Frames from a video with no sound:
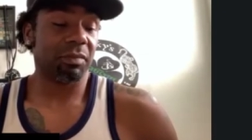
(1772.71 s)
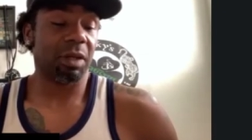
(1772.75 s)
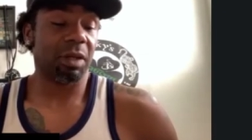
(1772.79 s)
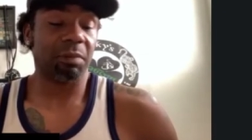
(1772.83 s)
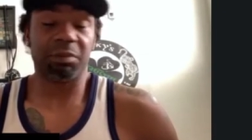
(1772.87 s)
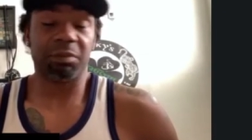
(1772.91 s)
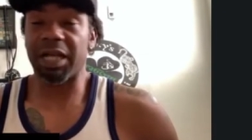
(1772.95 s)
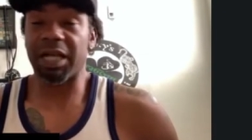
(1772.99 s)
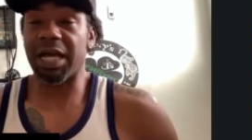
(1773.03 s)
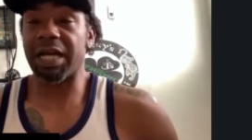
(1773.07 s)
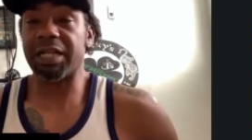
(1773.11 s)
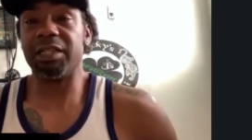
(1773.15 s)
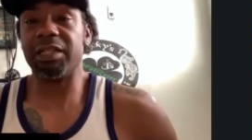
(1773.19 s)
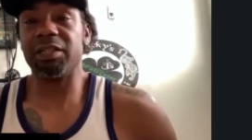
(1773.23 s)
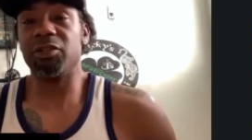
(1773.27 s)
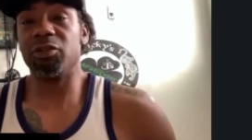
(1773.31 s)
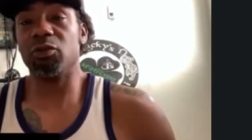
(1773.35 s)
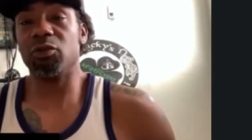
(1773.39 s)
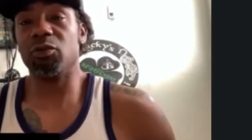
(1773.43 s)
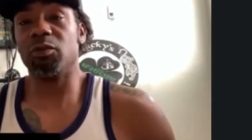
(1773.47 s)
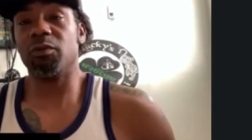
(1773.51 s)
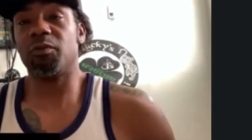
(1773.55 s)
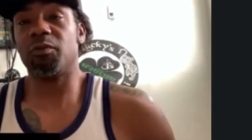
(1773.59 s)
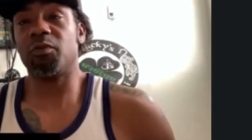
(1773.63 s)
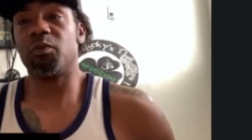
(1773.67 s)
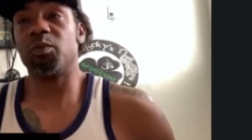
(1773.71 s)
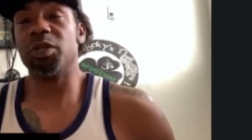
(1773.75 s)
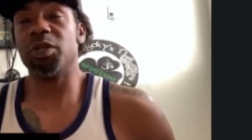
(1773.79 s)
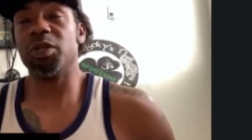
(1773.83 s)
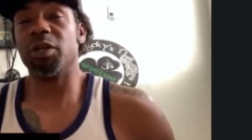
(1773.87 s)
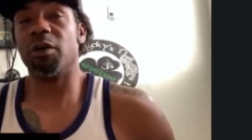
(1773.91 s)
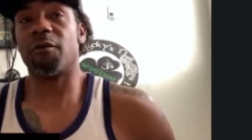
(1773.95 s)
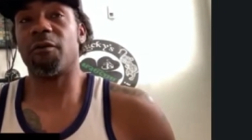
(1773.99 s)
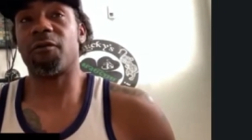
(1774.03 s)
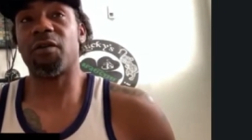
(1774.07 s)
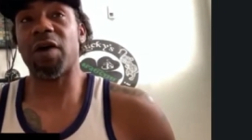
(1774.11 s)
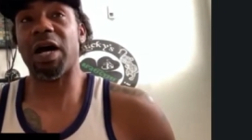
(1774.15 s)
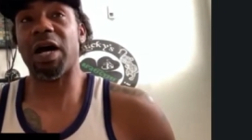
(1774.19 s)
I'm glad that you, you
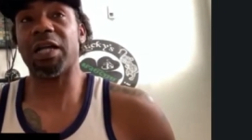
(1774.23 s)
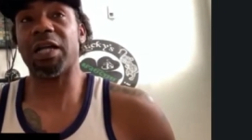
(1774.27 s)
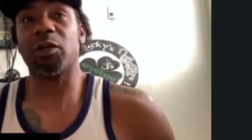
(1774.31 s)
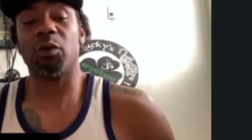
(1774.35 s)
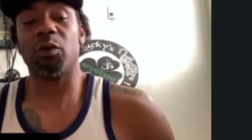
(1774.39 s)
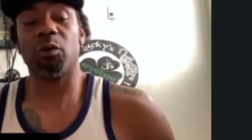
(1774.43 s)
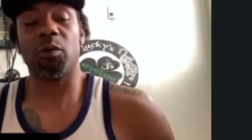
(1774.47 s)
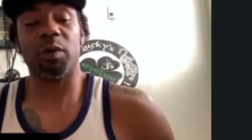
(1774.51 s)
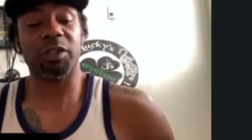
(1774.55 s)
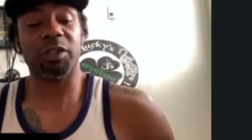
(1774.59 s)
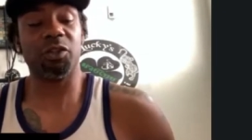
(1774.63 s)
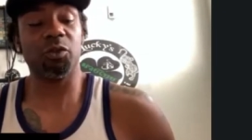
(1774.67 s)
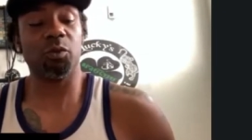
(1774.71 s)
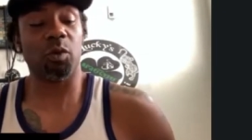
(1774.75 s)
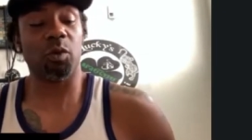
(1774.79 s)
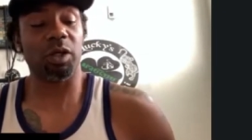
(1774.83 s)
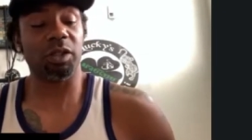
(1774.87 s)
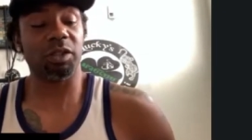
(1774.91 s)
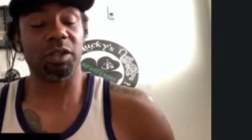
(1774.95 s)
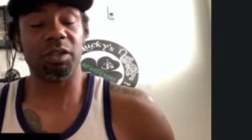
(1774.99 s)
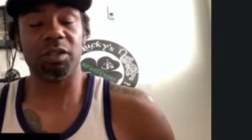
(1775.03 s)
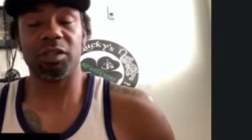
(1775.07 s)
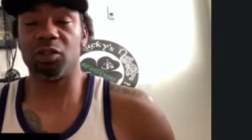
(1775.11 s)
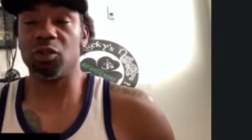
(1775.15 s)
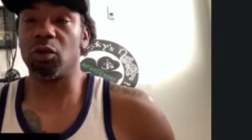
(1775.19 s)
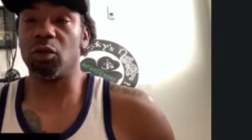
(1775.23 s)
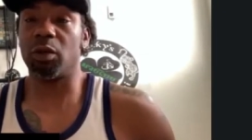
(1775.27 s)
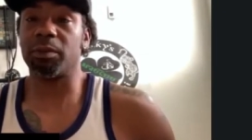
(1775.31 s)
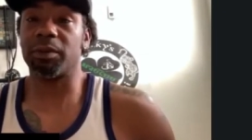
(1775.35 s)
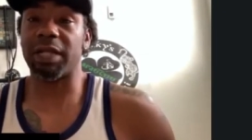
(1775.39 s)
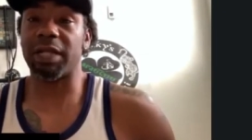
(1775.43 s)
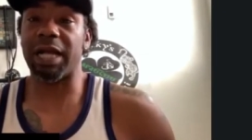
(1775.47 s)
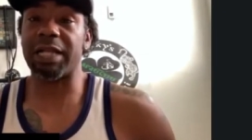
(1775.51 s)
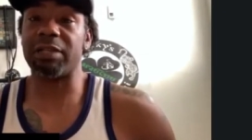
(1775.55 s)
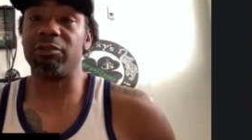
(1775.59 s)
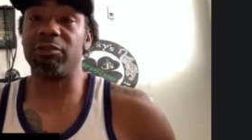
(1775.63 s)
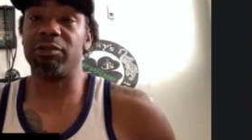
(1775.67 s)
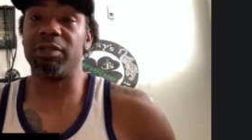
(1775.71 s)
know, following what you wanted to do. I'm
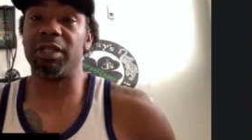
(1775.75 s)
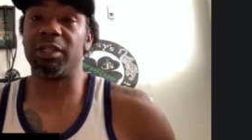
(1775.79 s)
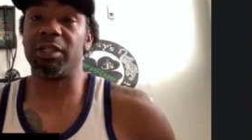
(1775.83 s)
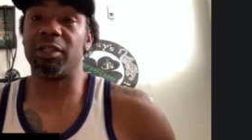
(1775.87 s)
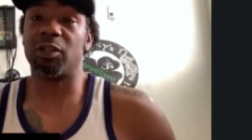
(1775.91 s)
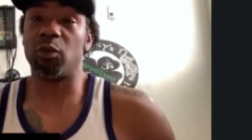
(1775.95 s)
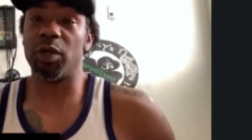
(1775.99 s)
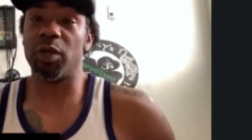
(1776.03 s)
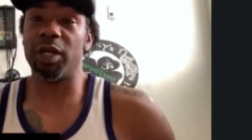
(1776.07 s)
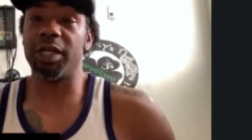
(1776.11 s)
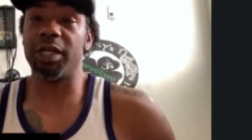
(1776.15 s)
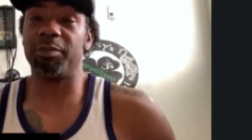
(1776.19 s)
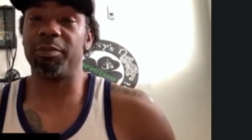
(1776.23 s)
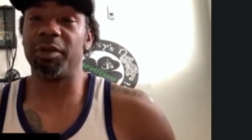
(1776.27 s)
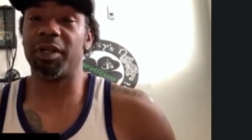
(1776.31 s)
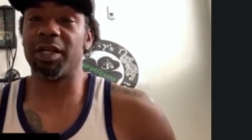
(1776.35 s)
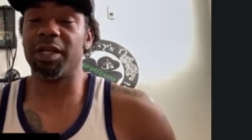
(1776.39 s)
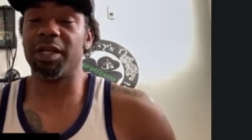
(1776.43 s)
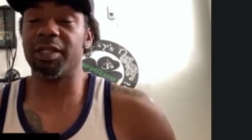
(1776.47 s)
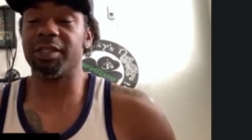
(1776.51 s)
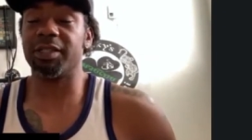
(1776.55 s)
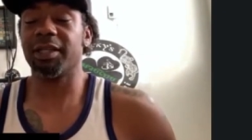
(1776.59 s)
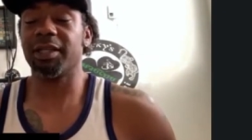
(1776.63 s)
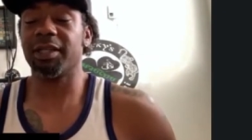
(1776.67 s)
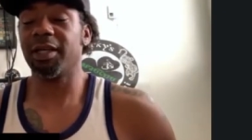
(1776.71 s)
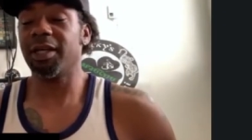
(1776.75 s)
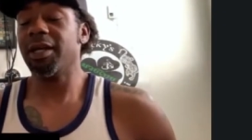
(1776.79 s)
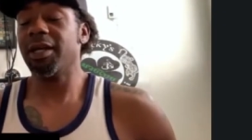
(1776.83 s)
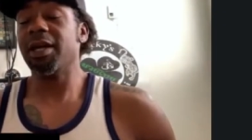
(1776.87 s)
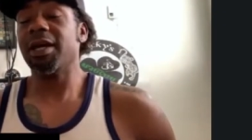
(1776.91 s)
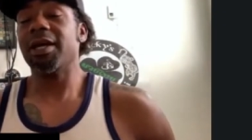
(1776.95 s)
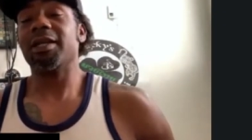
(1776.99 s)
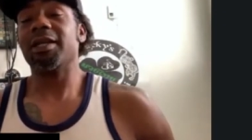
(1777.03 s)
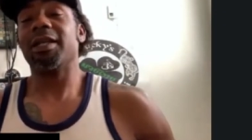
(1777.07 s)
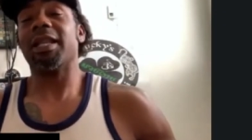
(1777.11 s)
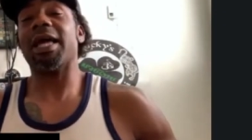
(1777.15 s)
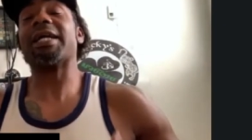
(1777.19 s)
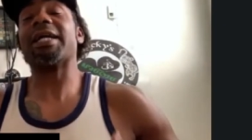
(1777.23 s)
glad you didn't quit because,
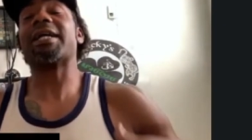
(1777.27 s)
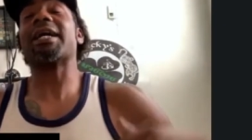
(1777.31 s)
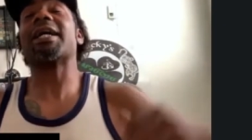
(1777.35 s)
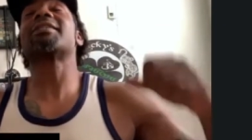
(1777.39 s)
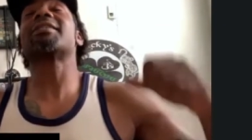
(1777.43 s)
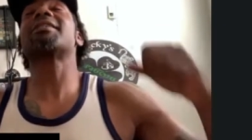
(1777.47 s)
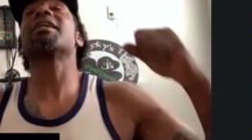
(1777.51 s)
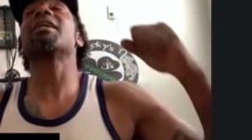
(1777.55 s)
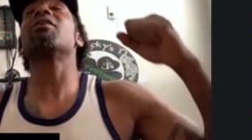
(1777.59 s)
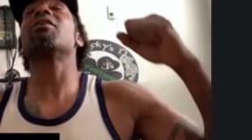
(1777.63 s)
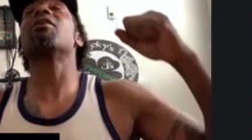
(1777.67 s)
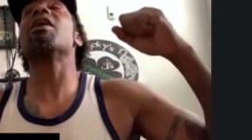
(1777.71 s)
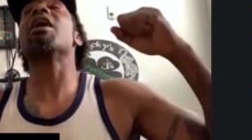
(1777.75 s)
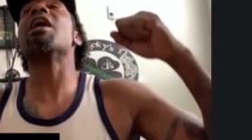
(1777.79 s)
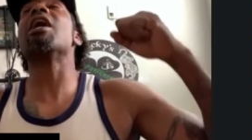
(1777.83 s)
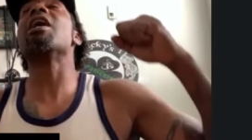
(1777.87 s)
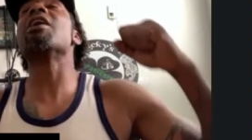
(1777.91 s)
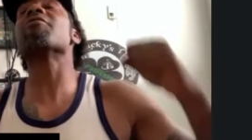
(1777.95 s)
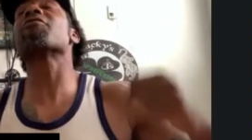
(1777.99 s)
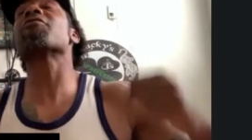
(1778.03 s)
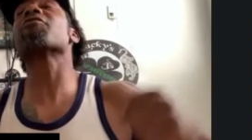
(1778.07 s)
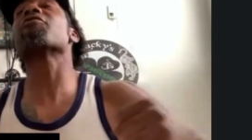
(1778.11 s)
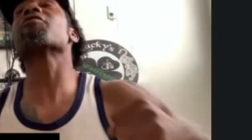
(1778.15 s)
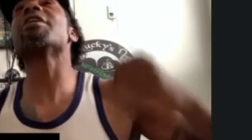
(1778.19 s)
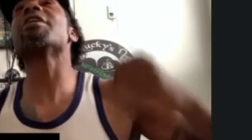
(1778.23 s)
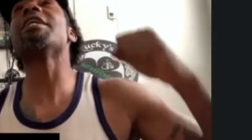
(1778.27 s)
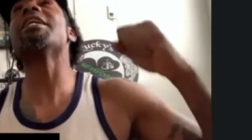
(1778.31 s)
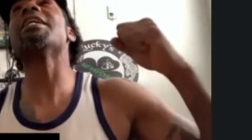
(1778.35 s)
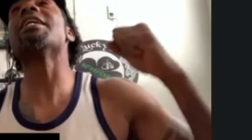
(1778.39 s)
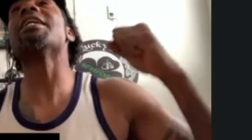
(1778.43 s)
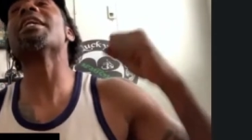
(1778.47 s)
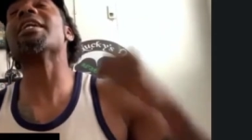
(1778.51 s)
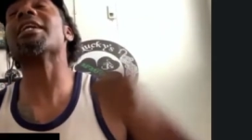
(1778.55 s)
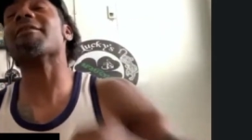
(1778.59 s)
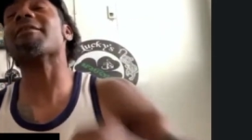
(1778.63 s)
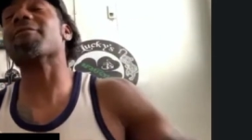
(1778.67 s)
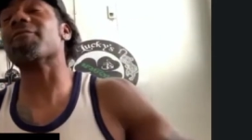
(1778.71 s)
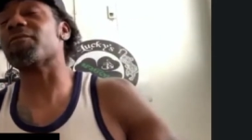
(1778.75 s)
like I tell everybody,
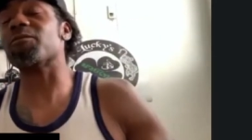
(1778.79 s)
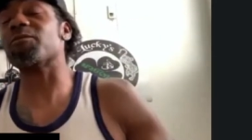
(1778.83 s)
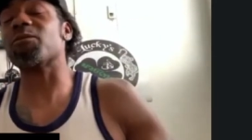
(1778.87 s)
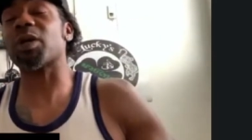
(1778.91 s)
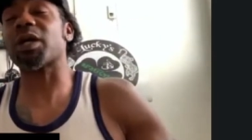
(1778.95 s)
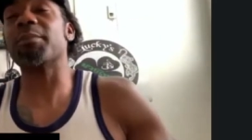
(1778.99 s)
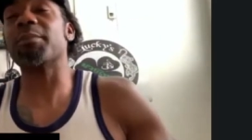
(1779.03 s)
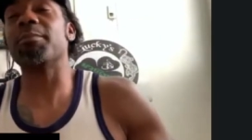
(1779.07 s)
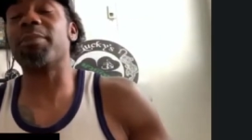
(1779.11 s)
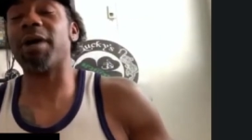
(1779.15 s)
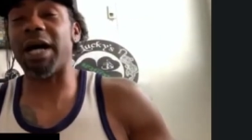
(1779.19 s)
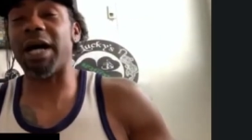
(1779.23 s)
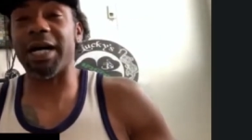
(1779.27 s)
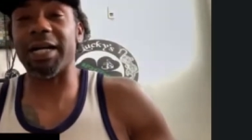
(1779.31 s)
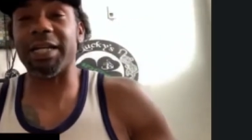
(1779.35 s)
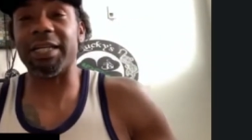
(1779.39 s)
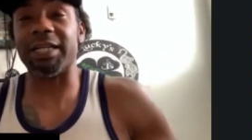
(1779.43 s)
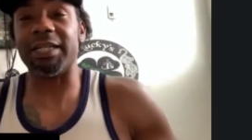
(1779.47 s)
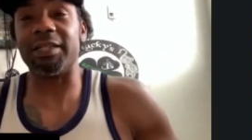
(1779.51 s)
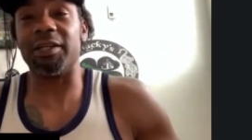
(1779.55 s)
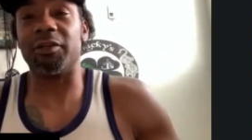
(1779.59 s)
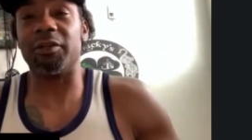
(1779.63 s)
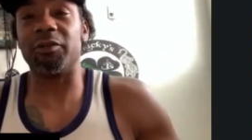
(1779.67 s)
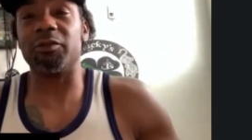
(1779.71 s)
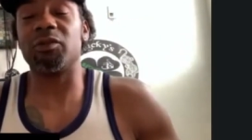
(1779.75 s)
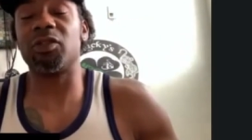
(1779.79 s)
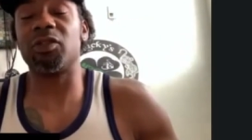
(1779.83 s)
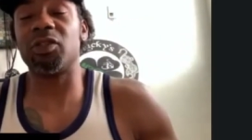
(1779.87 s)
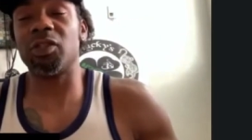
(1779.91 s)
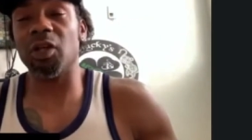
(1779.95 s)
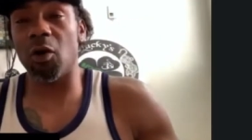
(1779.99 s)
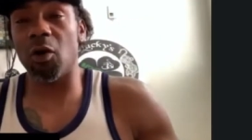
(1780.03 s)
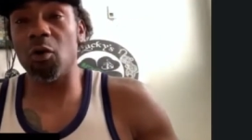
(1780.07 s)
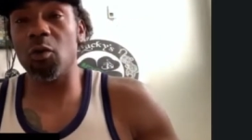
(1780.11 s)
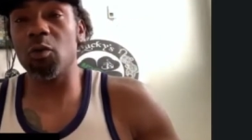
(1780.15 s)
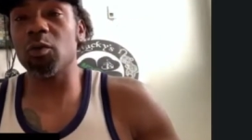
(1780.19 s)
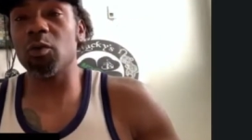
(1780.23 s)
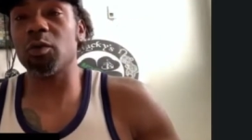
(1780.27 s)
yo,
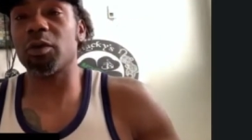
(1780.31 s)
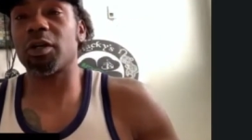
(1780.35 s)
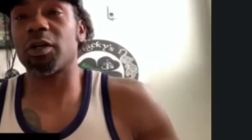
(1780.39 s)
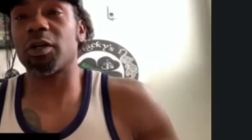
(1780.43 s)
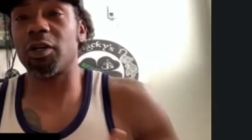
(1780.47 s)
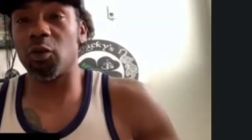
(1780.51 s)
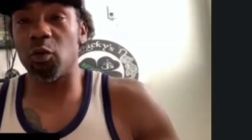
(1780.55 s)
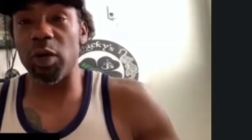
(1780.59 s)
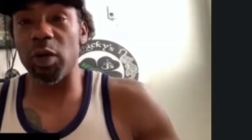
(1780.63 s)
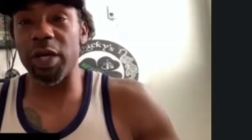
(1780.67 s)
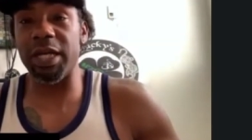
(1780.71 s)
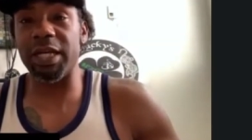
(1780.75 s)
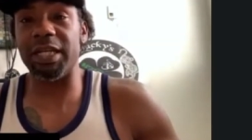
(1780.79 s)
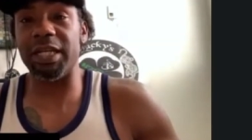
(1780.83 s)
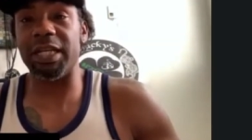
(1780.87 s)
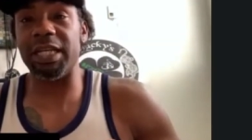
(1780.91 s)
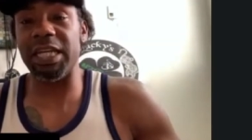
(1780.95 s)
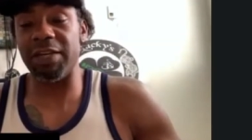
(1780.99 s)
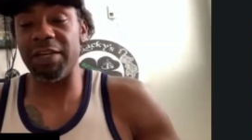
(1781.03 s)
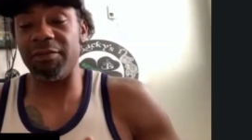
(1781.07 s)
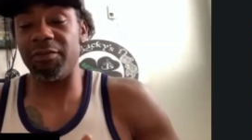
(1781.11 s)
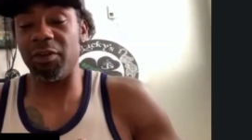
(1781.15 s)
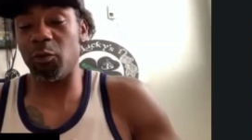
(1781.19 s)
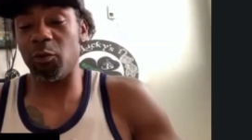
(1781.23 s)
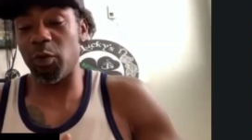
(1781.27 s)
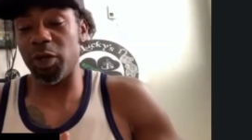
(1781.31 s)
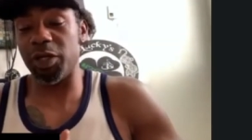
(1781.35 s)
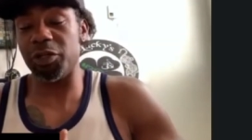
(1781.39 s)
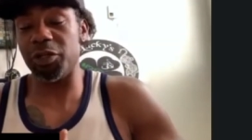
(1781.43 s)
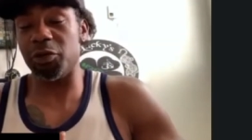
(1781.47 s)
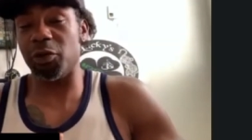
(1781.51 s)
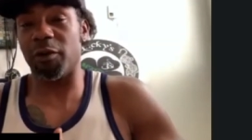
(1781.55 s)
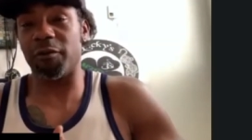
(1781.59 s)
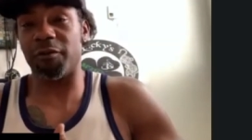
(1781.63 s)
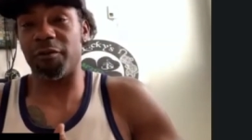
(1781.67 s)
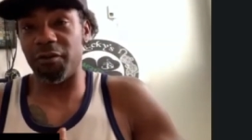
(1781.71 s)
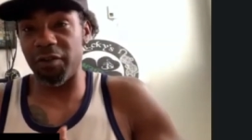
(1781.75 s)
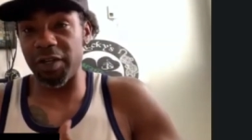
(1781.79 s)
don't quit even when
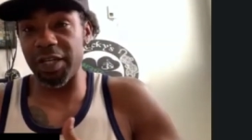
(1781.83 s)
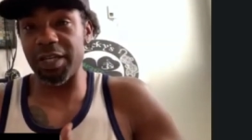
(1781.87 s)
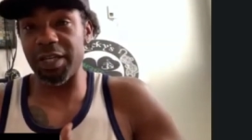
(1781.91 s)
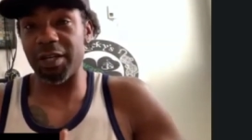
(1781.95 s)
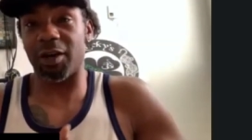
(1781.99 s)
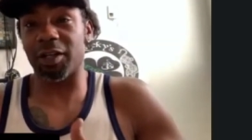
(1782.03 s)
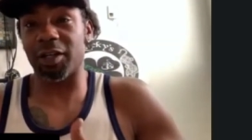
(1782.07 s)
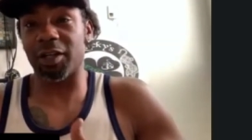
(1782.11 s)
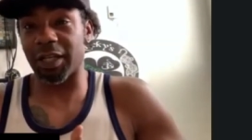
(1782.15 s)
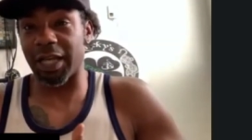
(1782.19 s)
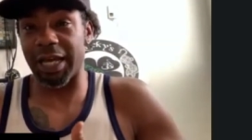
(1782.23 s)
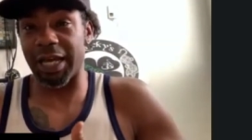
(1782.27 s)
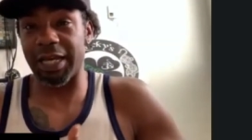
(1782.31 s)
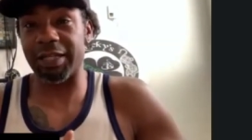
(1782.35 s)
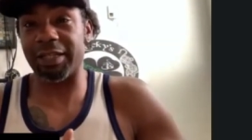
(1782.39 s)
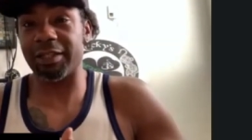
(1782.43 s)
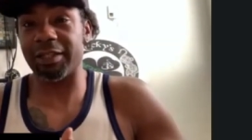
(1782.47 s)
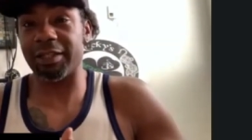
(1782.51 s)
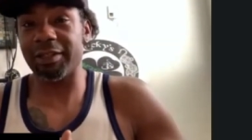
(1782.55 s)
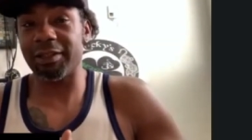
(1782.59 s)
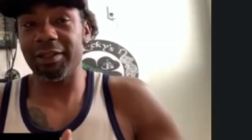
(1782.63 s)
your feet are like,